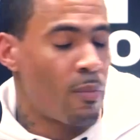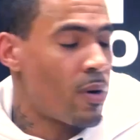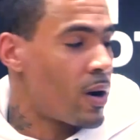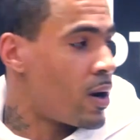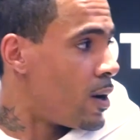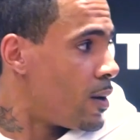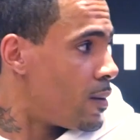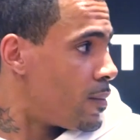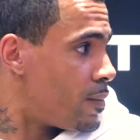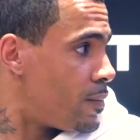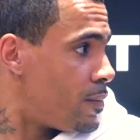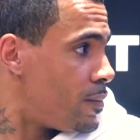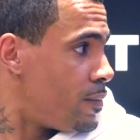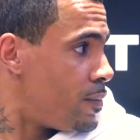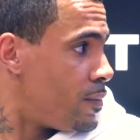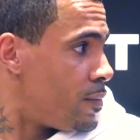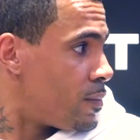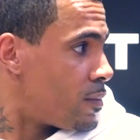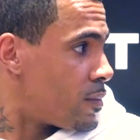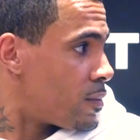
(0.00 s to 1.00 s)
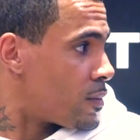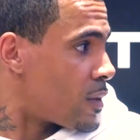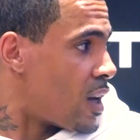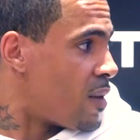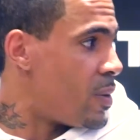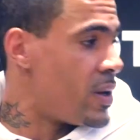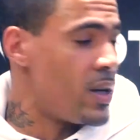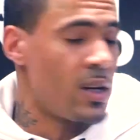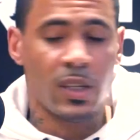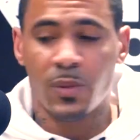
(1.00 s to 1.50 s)
brother. I've
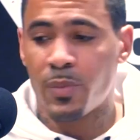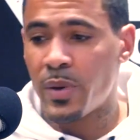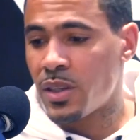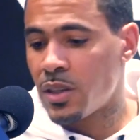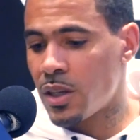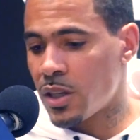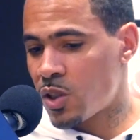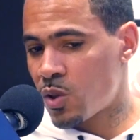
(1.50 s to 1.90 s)
been in this business